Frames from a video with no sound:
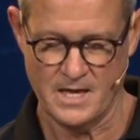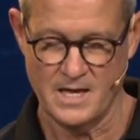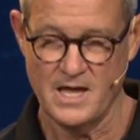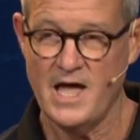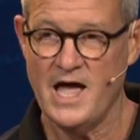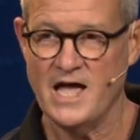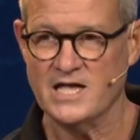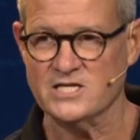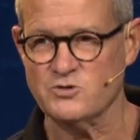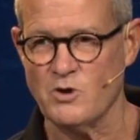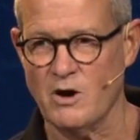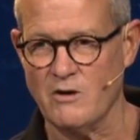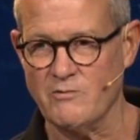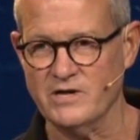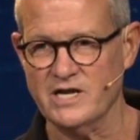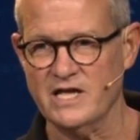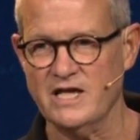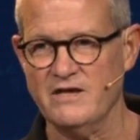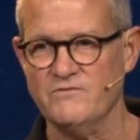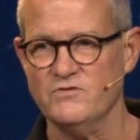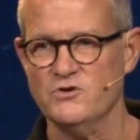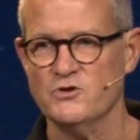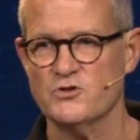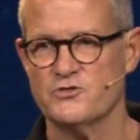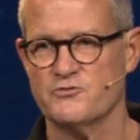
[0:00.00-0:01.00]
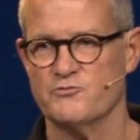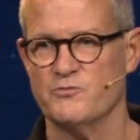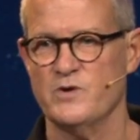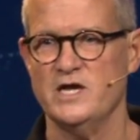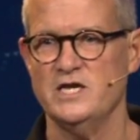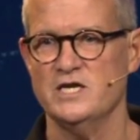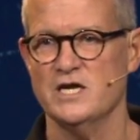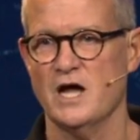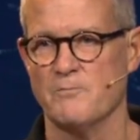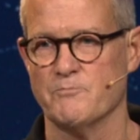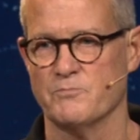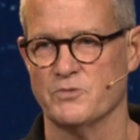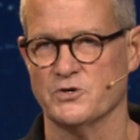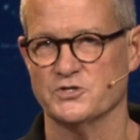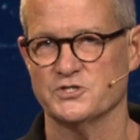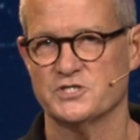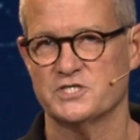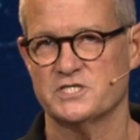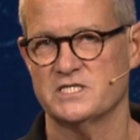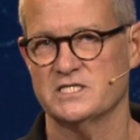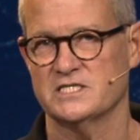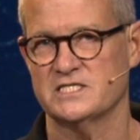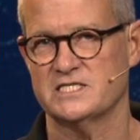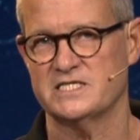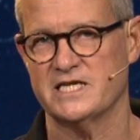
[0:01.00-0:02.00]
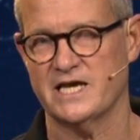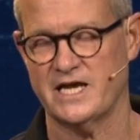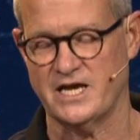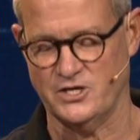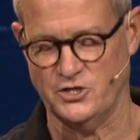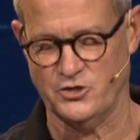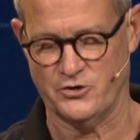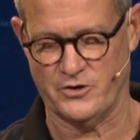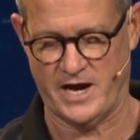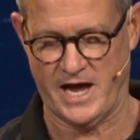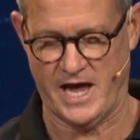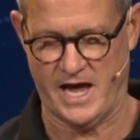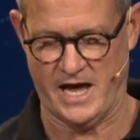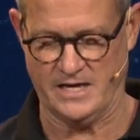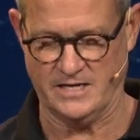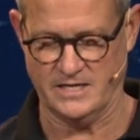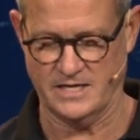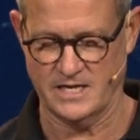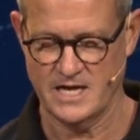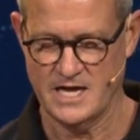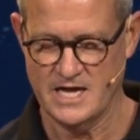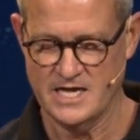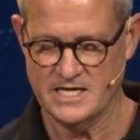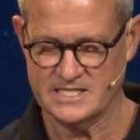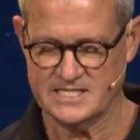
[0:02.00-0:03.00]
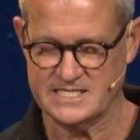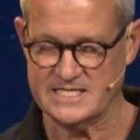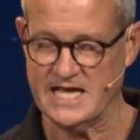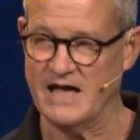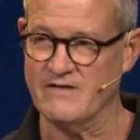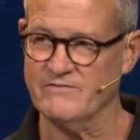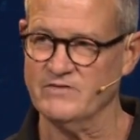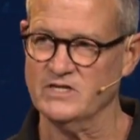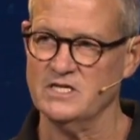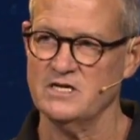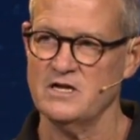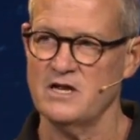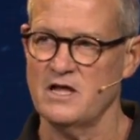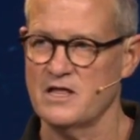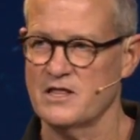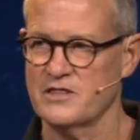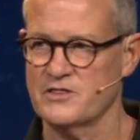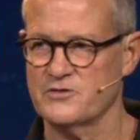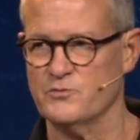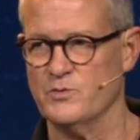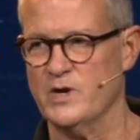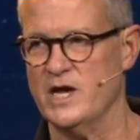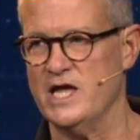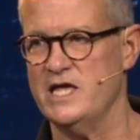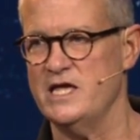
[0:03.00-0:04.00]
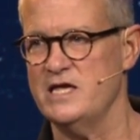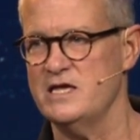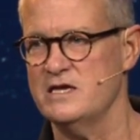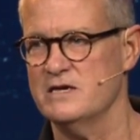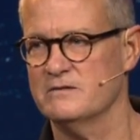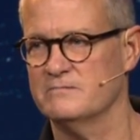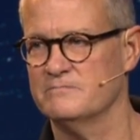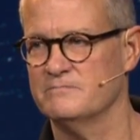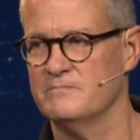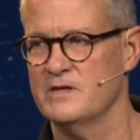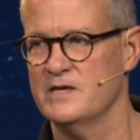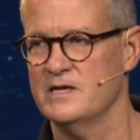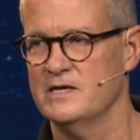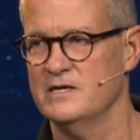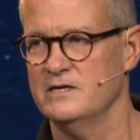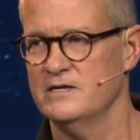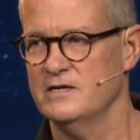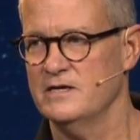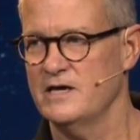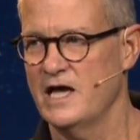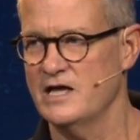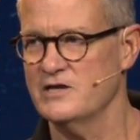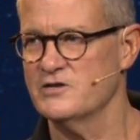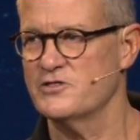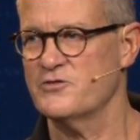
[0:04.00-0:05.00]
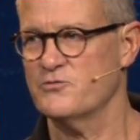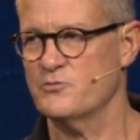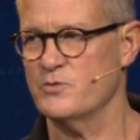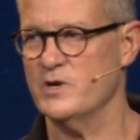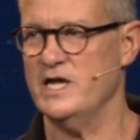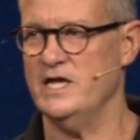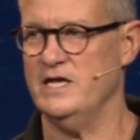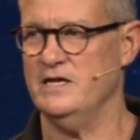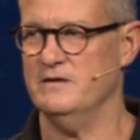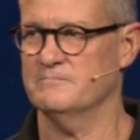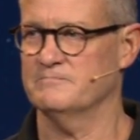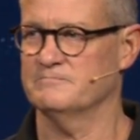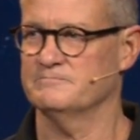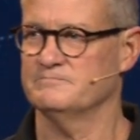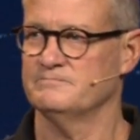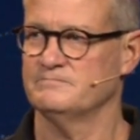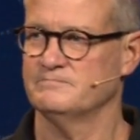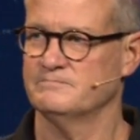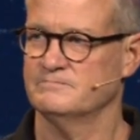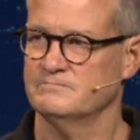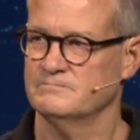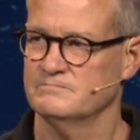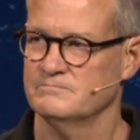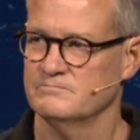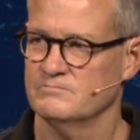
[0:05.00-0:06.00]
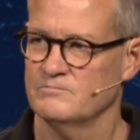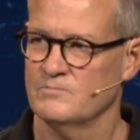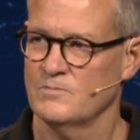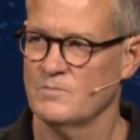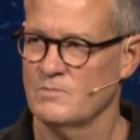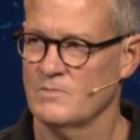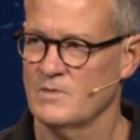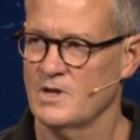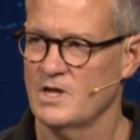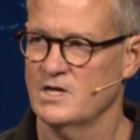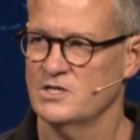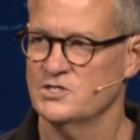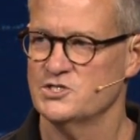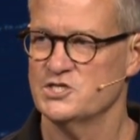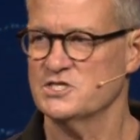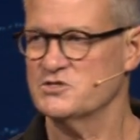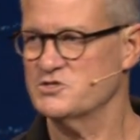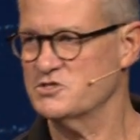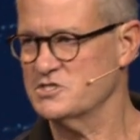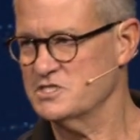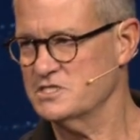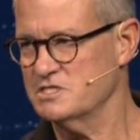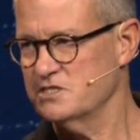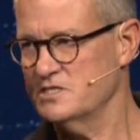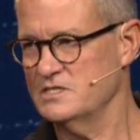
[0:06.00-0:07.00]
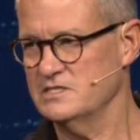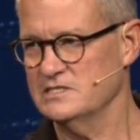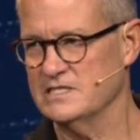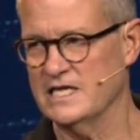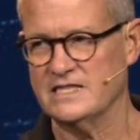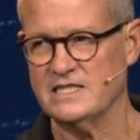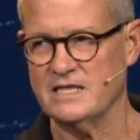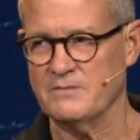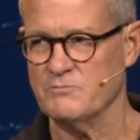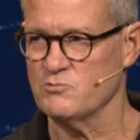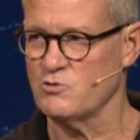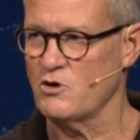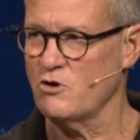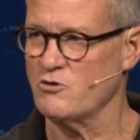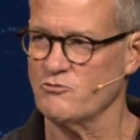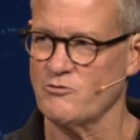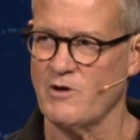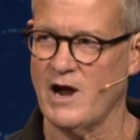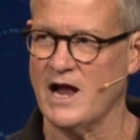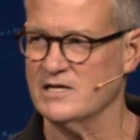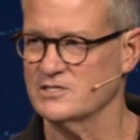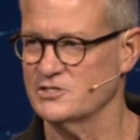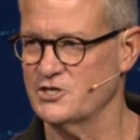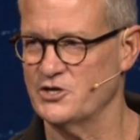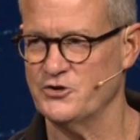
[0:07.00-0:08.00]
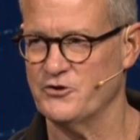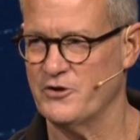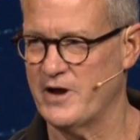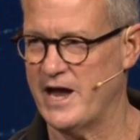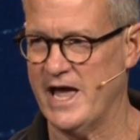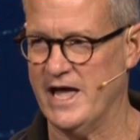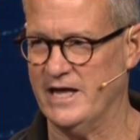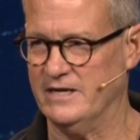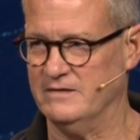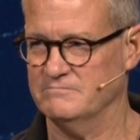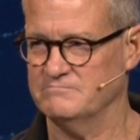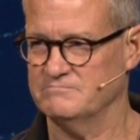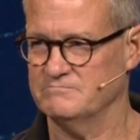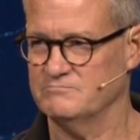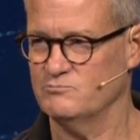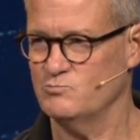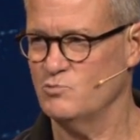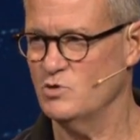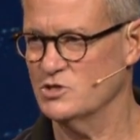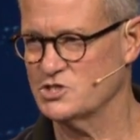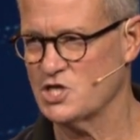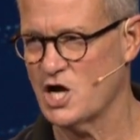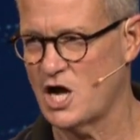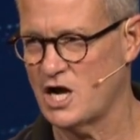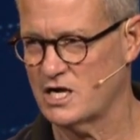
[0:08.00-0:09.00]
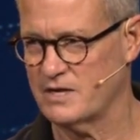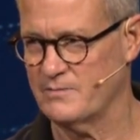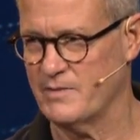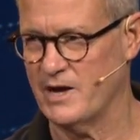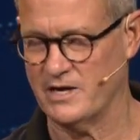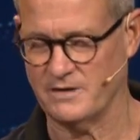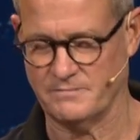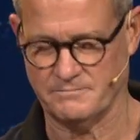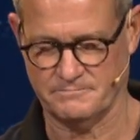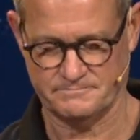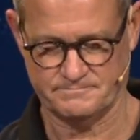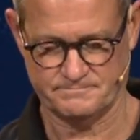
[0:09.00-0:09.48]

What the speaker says: And so I want to give you 3 numbers to stick in your head. 7, 3, and 3. Just let them roll around in your head. We'll talk about them.